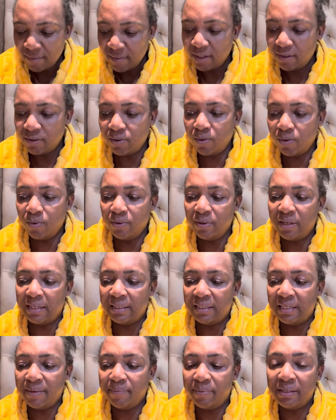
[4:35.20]
so
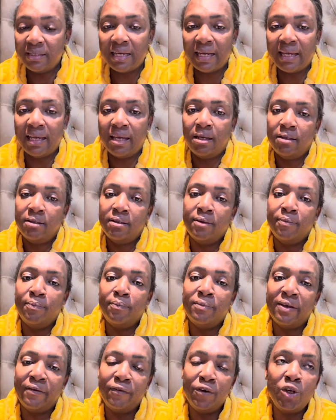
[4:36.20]
ngiyanthembisa ke,
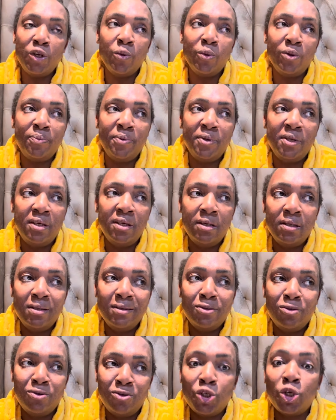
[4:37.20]
the video will be
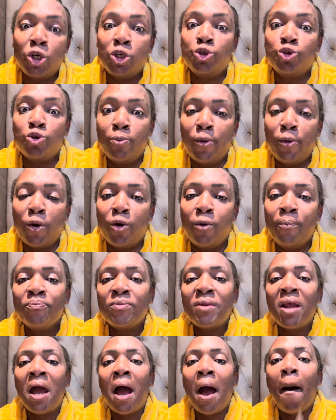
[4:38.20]
short tomorrow,
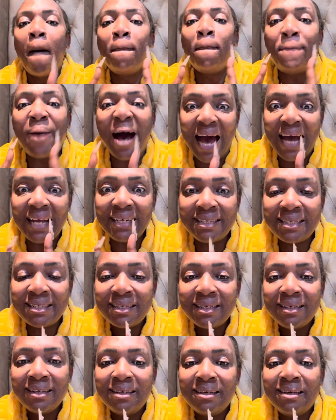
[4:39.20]
but
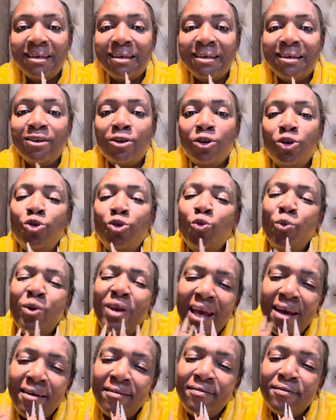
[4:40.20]
we
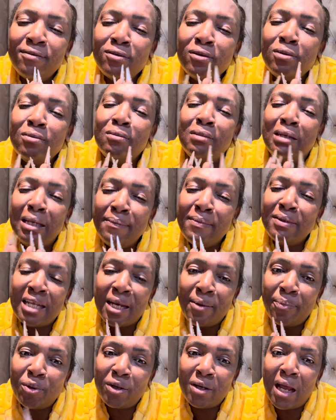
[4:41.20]
have
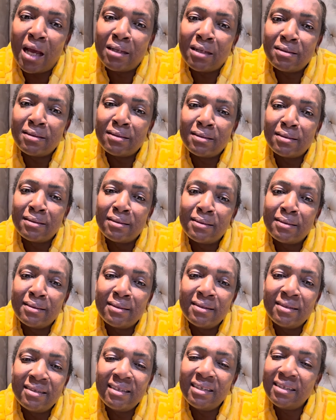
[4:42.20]
limited products.
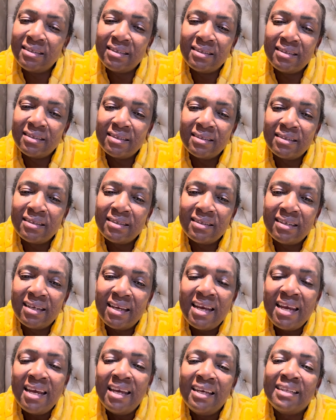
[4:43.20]
Ish.
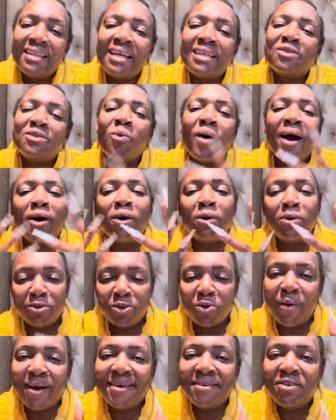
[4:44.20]
That's why
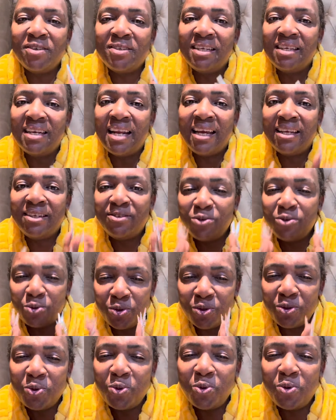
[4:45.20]
also one reason I
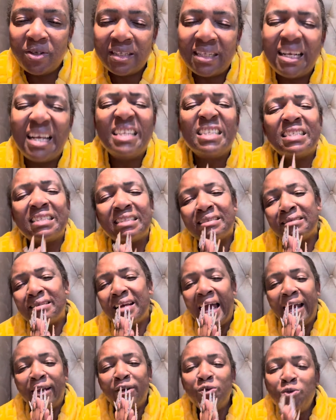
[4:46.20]
took,
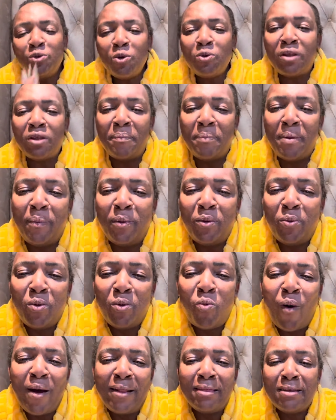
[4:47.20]
I know that people will
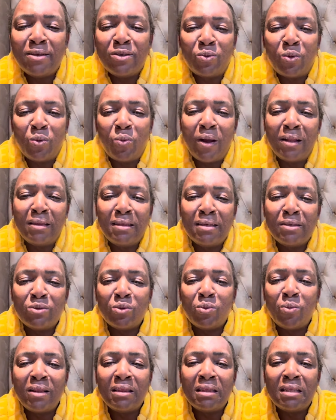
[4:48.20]
want
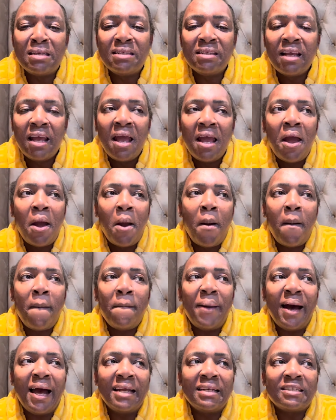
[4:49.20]
this.
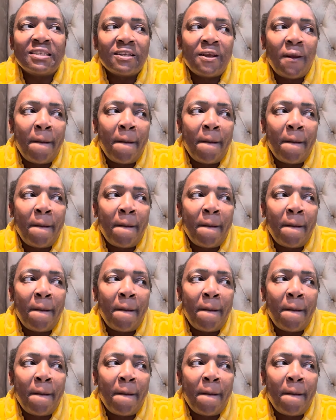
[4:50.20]
But